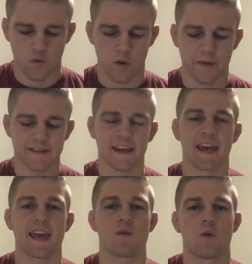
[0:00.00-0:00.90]
Romans
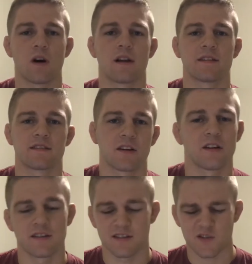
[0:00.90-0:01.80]
8:1.
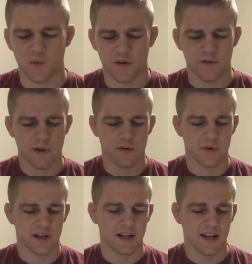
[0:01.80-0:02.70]
So it's just one from my
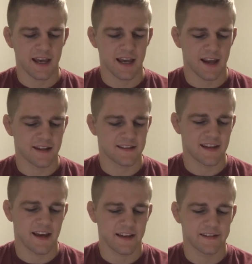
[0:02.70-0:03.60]
reading day, and it
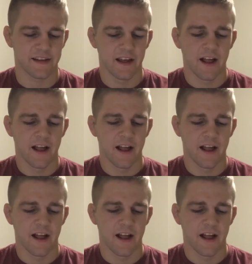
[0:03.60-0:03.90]
says,